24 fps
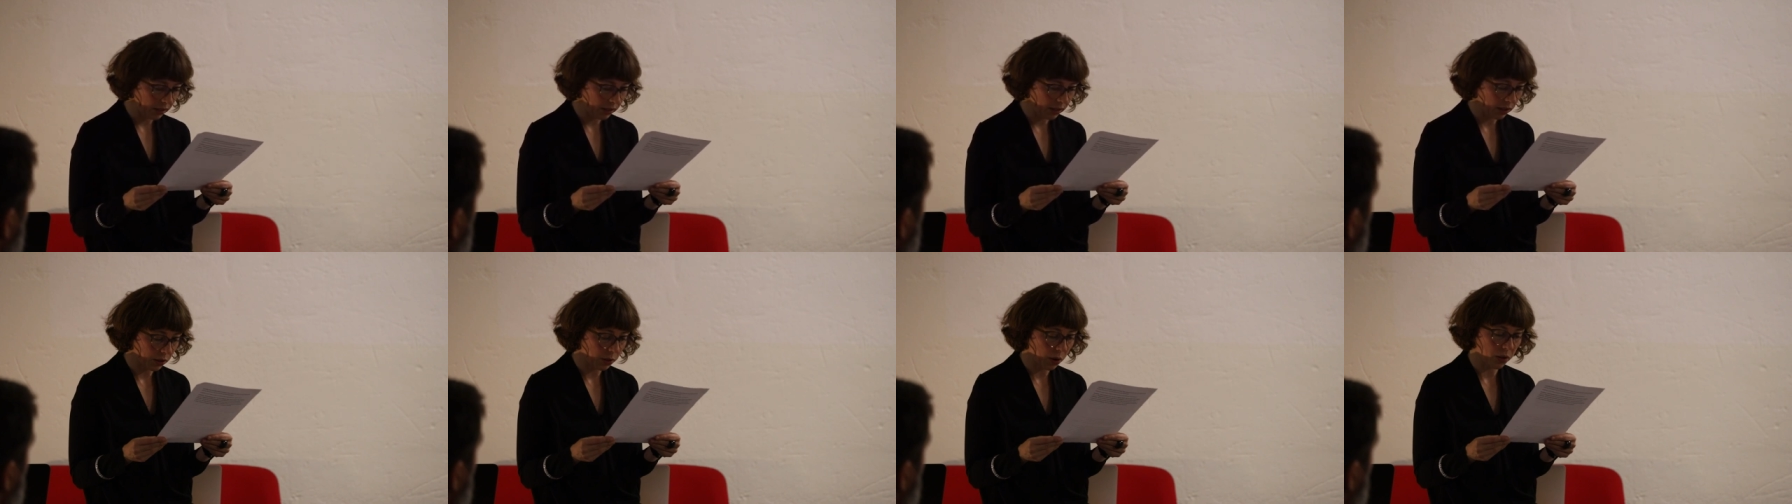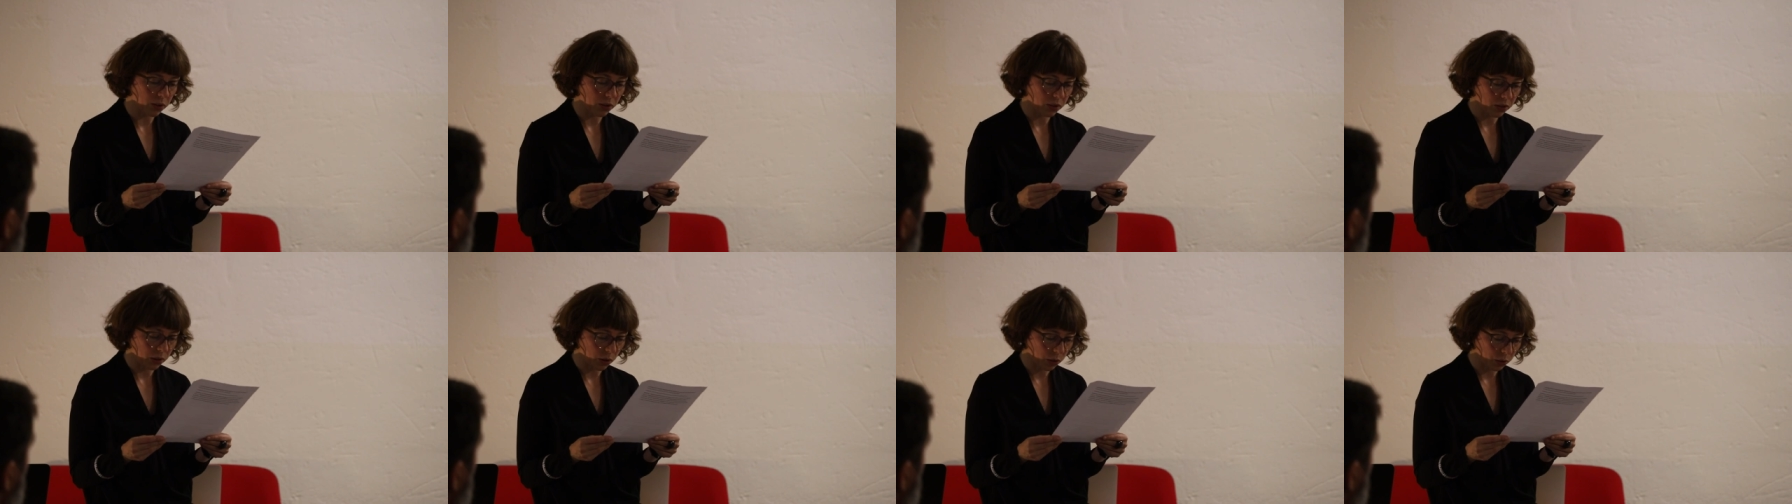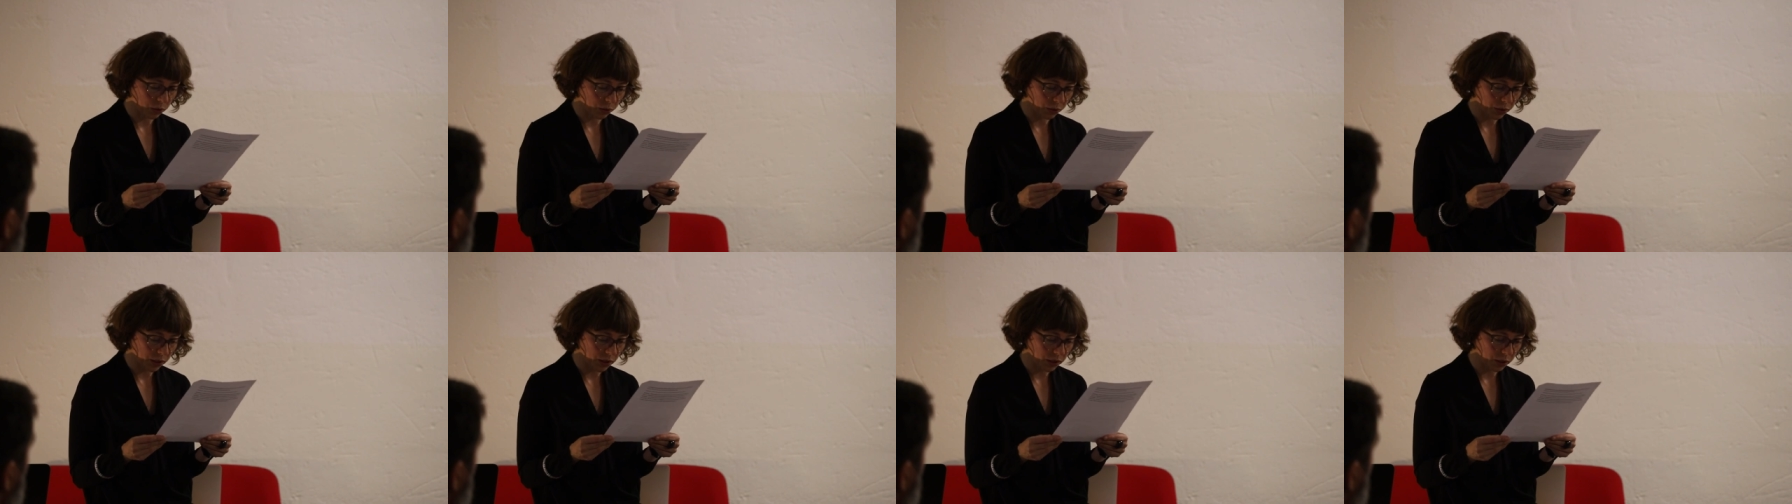in the
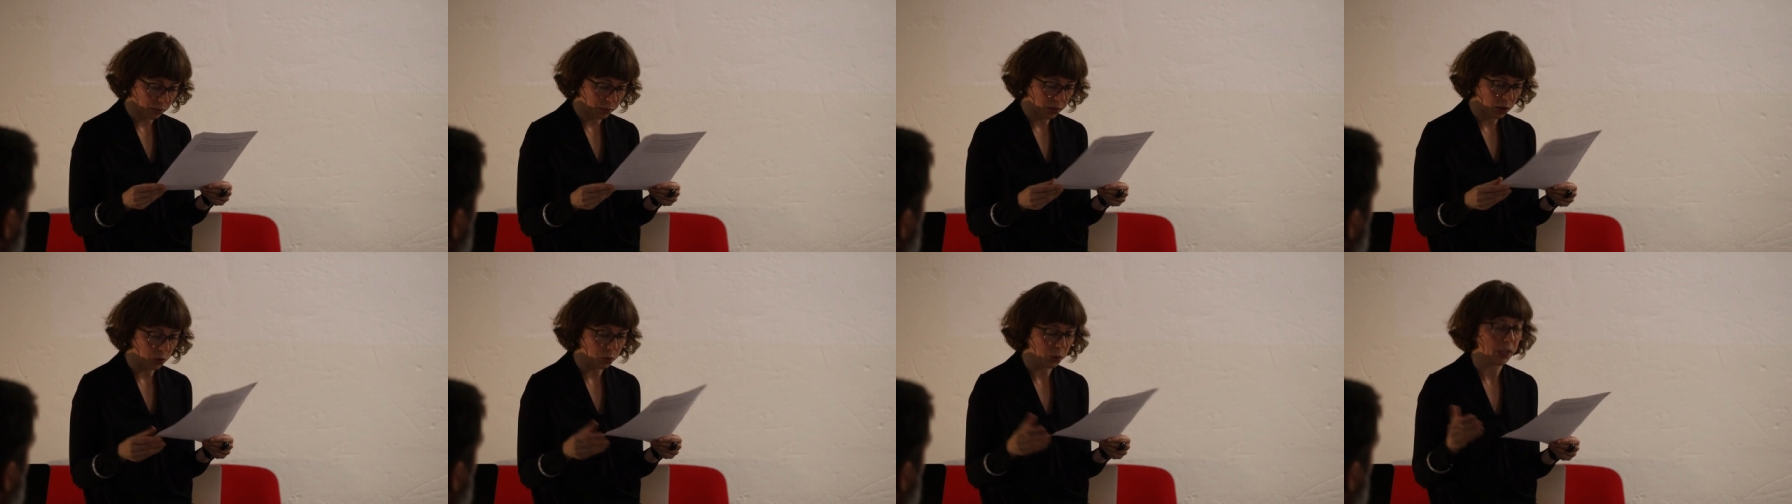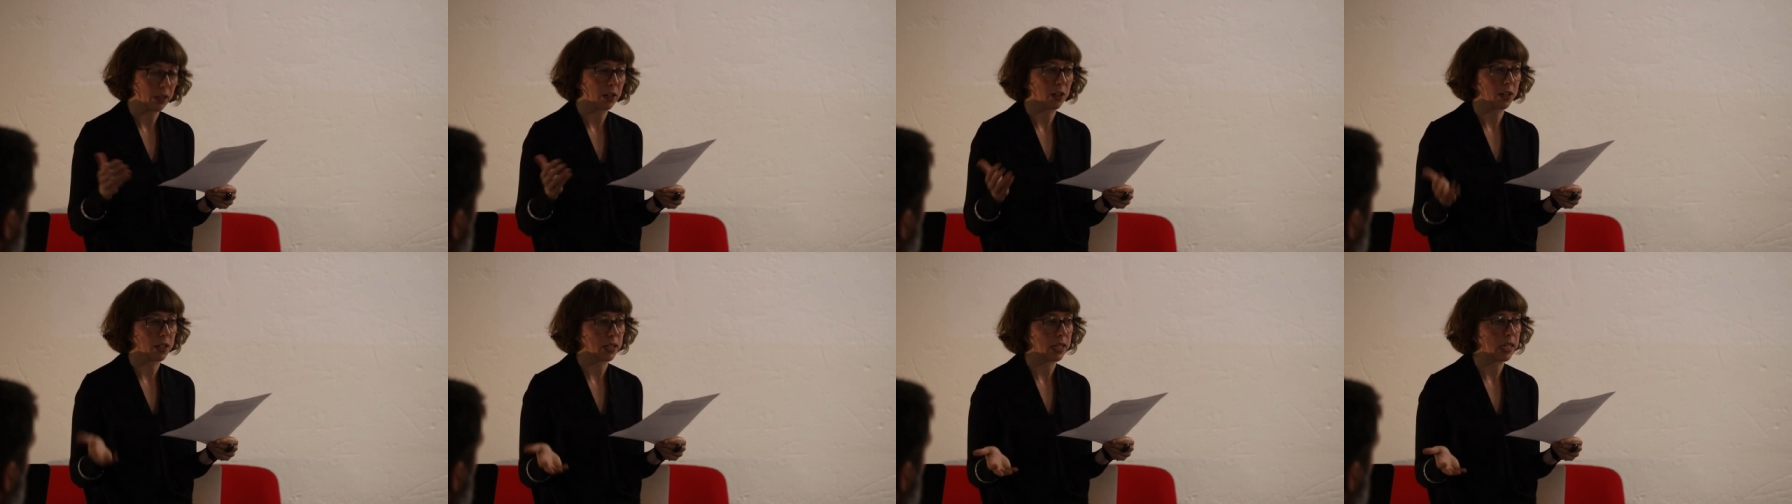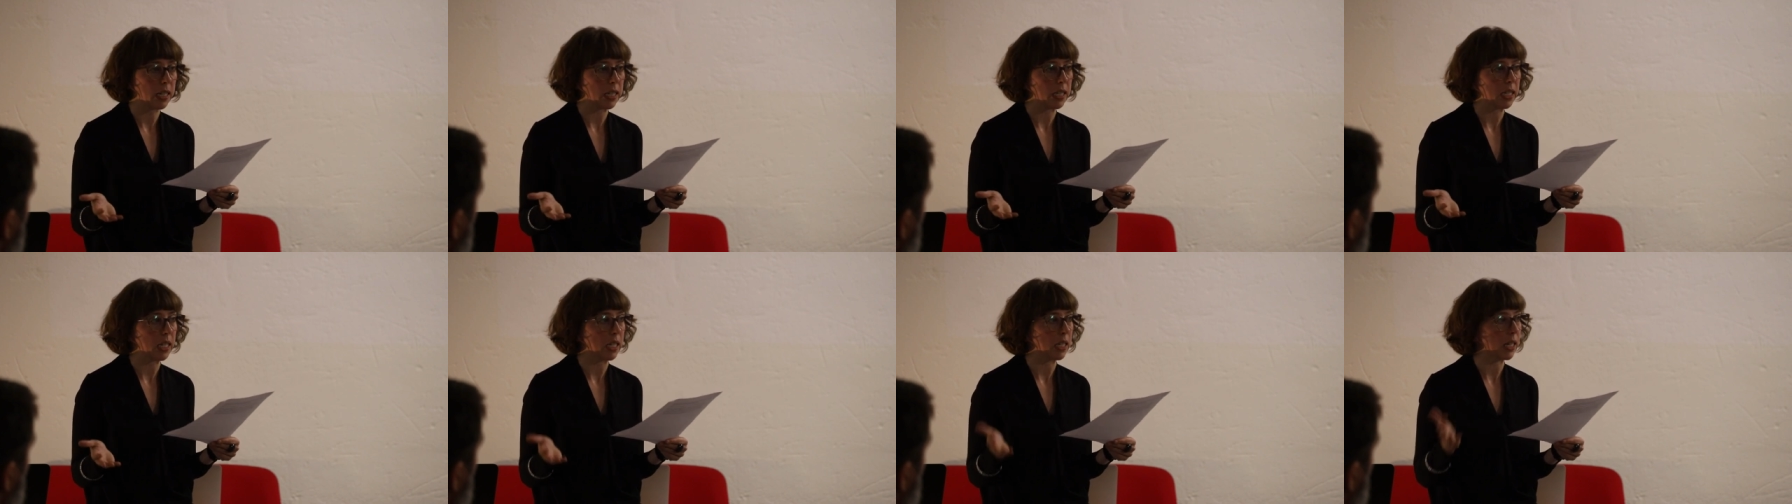crossovers between
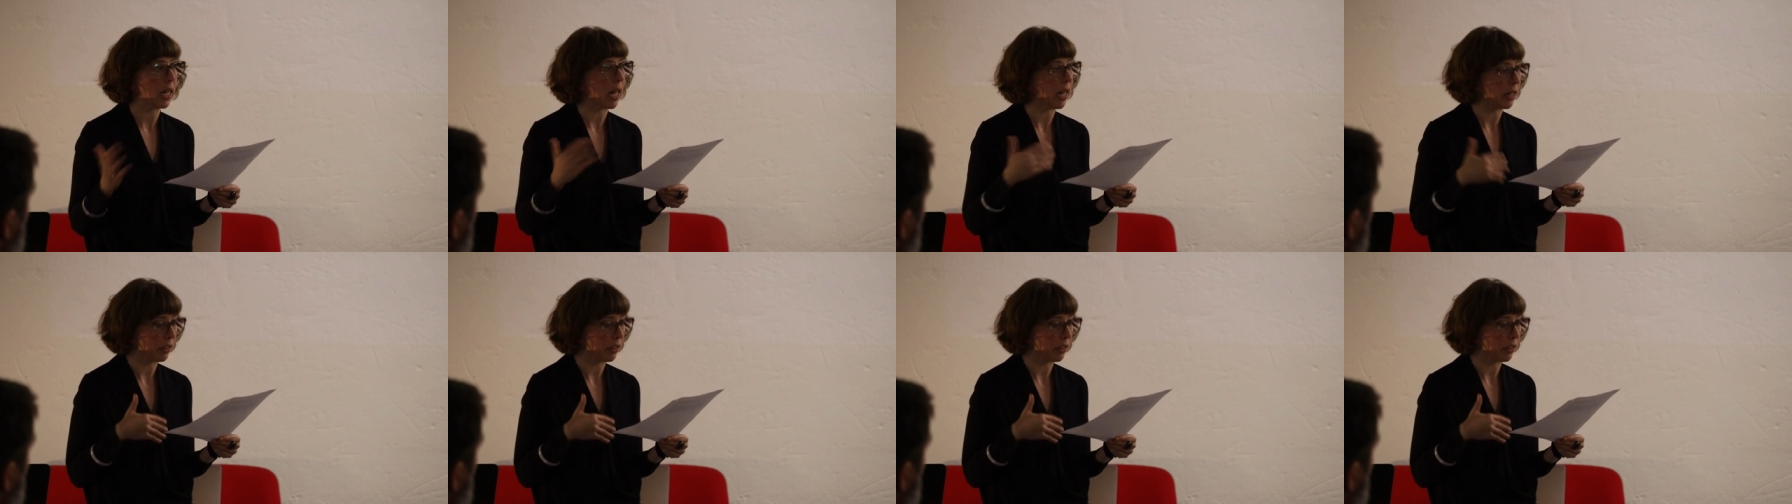artistic